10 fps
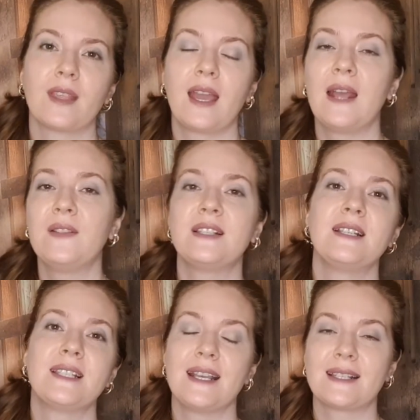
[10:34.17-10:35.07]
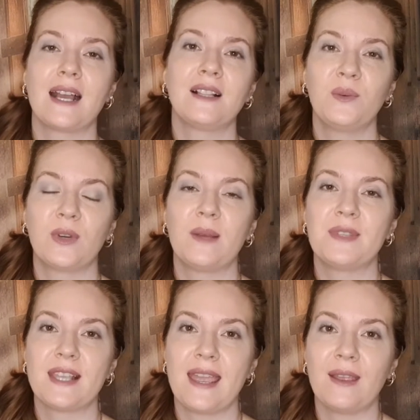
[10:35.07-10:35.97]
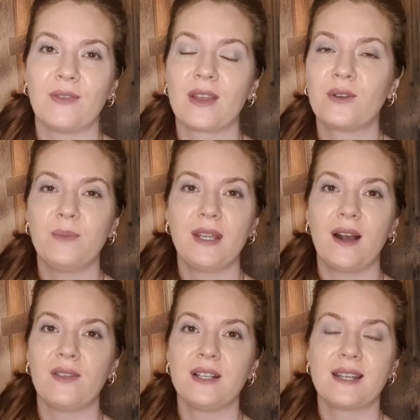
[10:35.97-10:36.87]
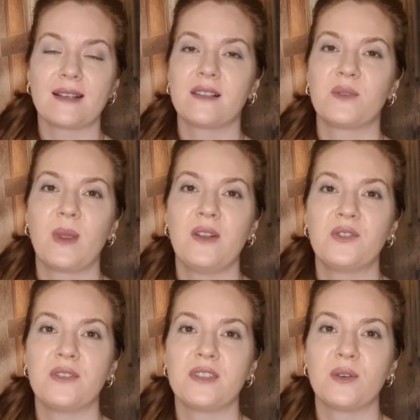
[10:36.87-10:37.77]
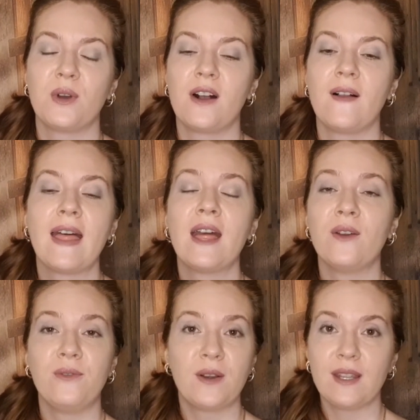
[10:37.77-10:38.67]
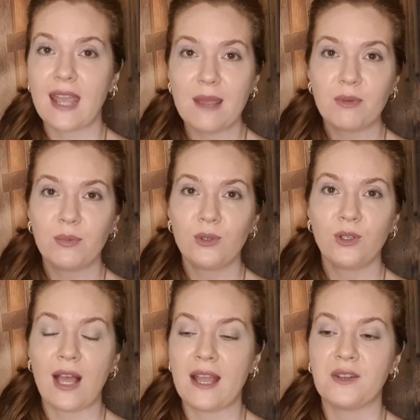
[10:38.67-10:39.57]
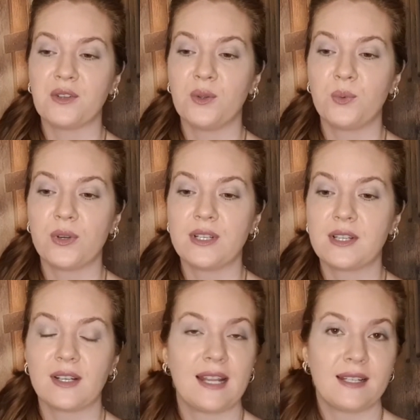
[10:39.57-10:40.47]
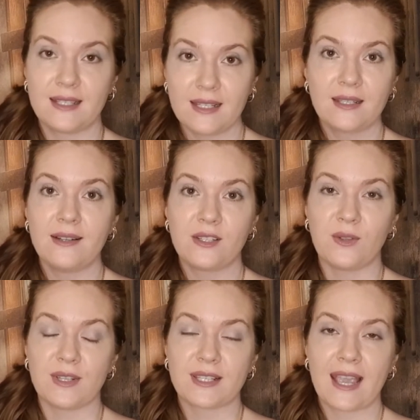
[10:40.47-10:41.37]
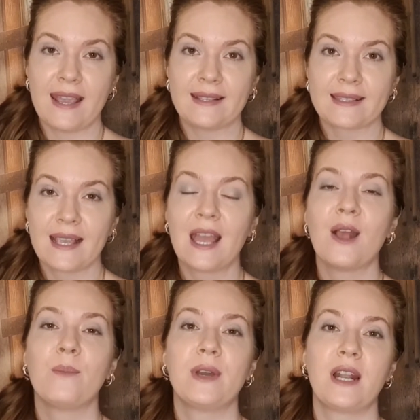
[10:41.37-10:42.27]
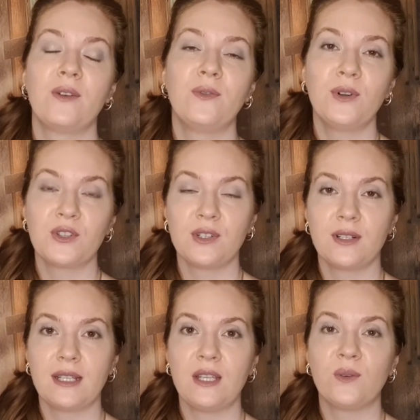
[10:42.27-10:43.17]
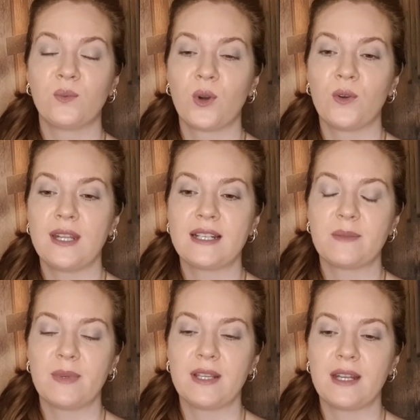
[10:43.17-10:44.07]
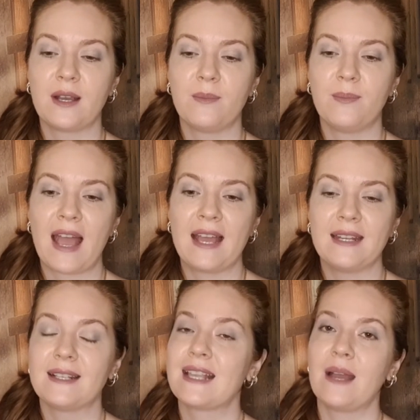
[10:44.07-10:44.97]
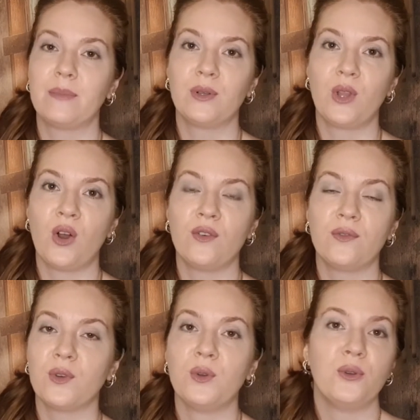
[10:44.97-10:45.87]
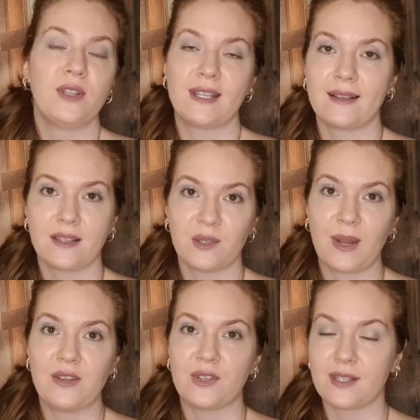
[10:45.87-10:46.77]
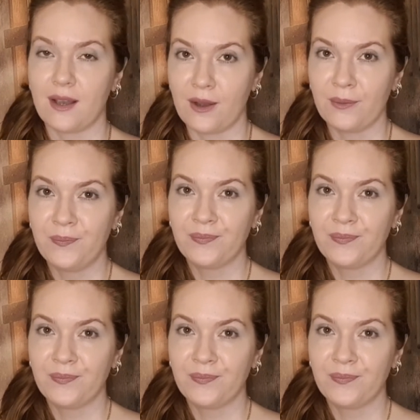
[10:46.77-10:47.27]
And this is exactly what I'm saying. There could be other Texas Rangers who are very capable and who would lend assistance to this case, but unfortunately, Rory has been a bad example of who the Texas Rangers are.